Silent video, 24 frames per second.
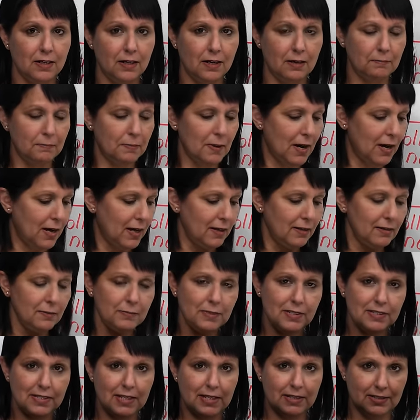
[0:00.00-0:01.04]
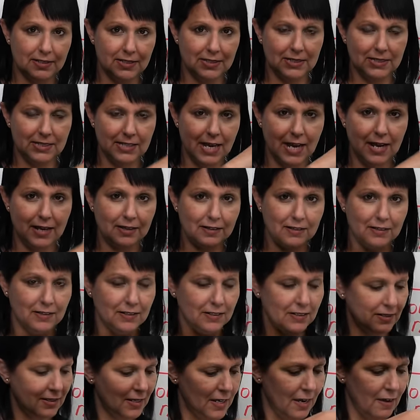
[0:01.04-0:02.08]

A pile means like a stack.